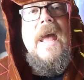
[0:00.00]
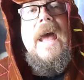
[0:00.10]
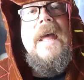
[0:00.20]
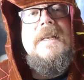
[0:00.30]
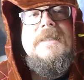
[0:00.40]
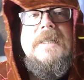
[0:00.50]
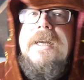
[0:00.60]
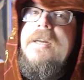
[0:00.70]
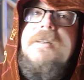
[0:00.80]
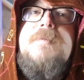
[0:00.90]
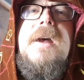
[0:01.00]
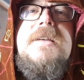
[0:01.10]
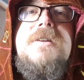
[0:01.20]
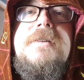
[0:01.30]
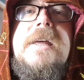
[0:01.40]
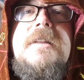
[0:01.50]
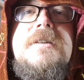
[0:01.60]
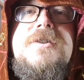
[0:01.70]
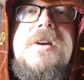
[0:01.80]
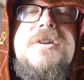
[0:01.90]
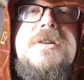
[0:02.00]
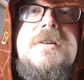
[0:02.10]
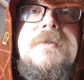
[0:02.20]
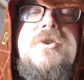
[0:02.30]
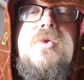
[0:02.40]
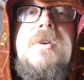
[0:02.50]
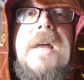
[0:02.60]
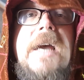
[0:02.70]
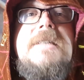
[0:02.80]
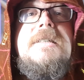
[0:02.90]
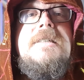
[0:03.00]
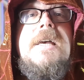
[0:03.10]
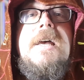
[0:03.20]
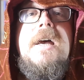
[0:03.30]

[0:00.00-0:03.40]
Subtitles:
and it's based on that illustration of Sean Isaacs